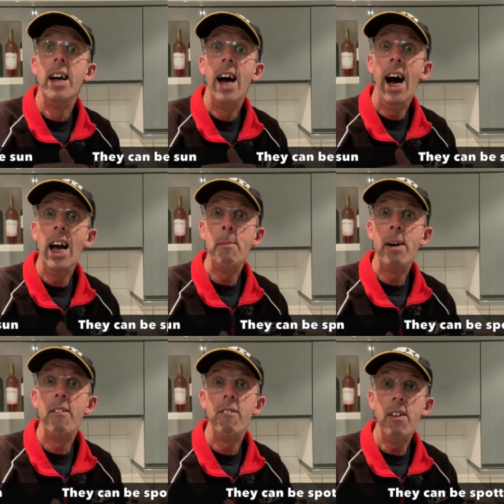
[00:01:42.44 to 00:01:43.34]
I am
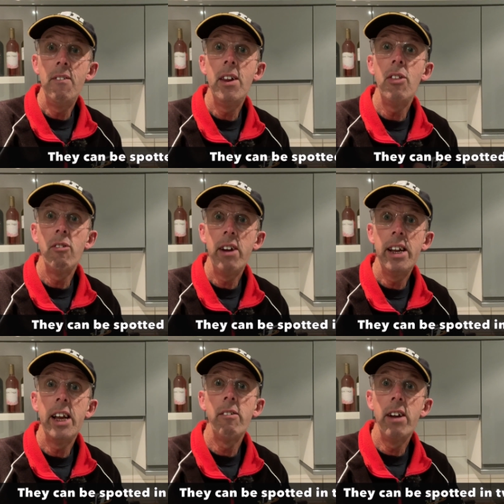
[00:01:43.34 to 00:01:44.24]
at fifty-three
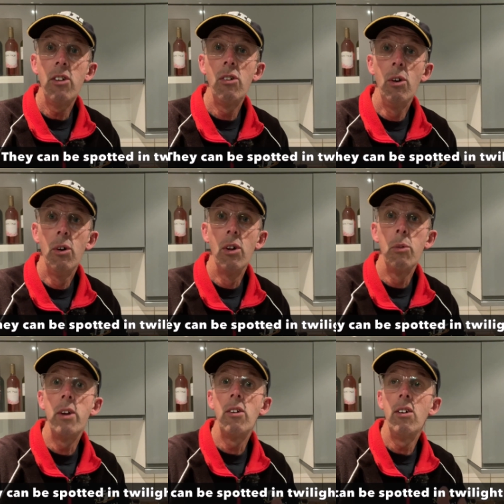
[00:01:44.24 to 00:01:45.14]
degrees north,
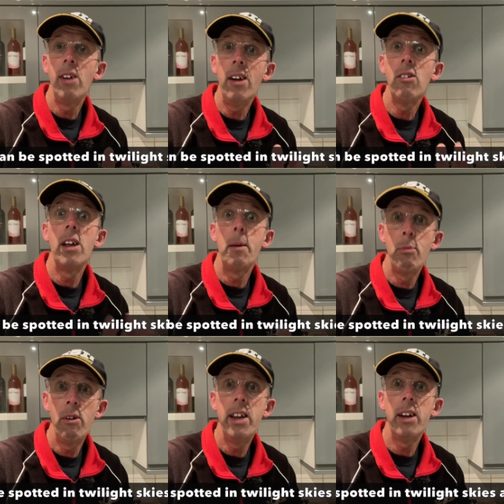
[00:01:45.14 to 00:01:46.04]
which is actually a
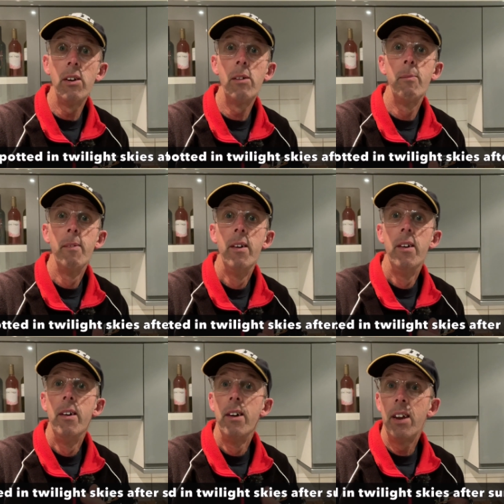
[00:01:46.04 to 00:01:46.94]
pretty good,
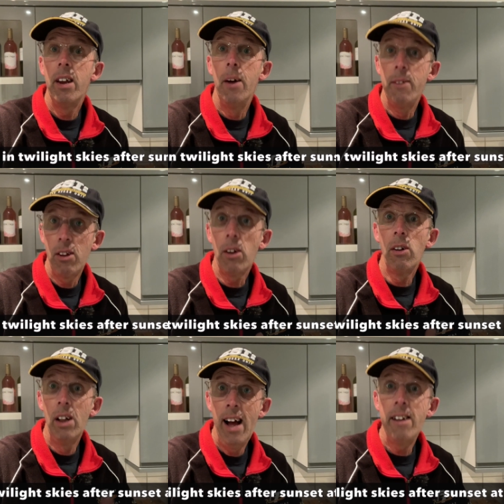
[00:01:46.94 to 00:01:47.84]
you know, it's a good
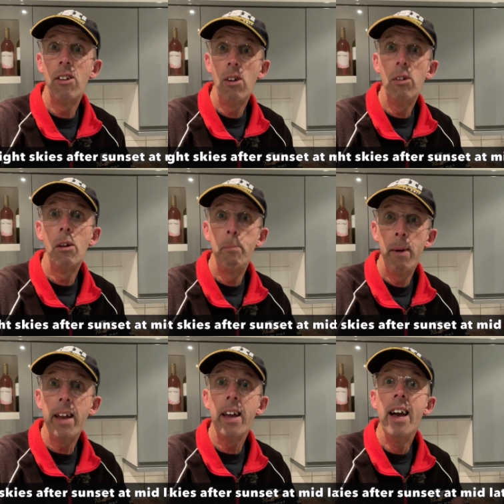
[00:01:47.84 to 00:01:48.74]
latitude to
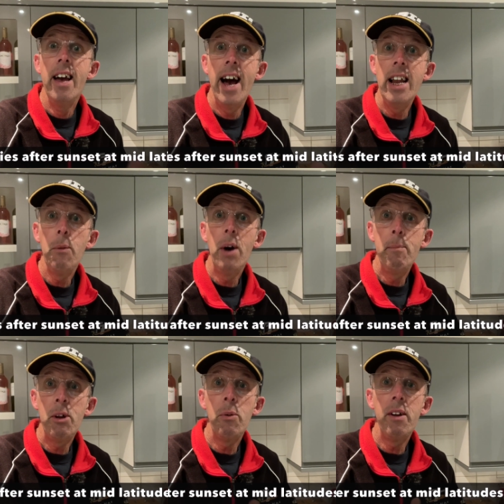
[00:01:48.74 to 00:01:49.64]
be. Anywhere
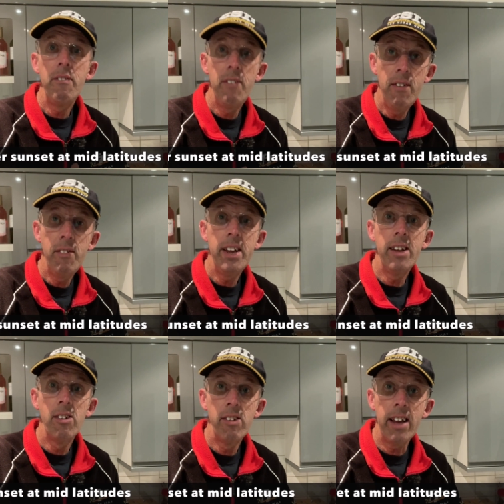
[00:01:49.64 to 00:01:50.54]
between fifty
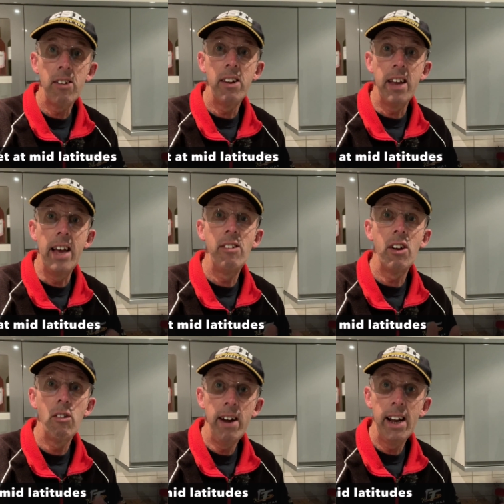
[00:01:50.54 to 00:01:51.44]
and sixty is a
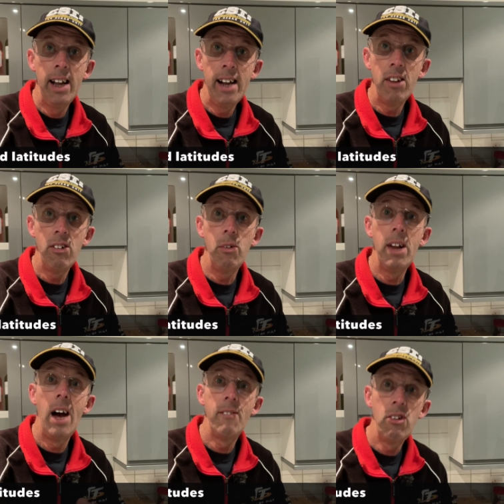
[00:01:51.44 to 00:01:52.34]
great latitude to
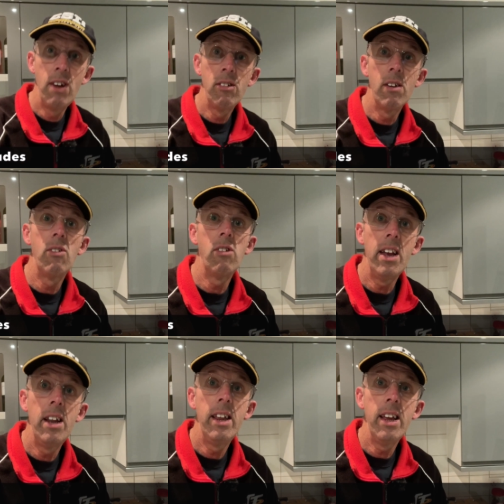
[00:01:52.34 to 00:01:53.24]
have a chance of
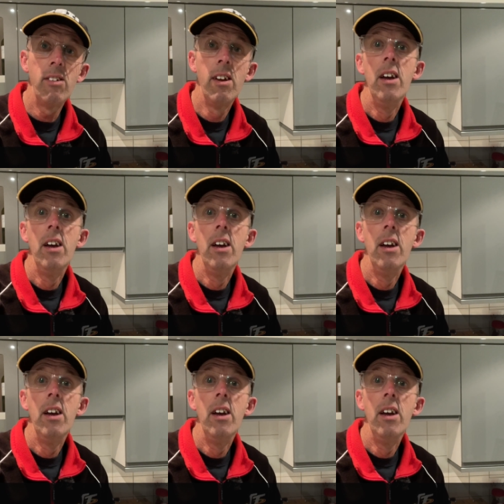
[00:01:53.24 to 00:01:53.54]
seeing these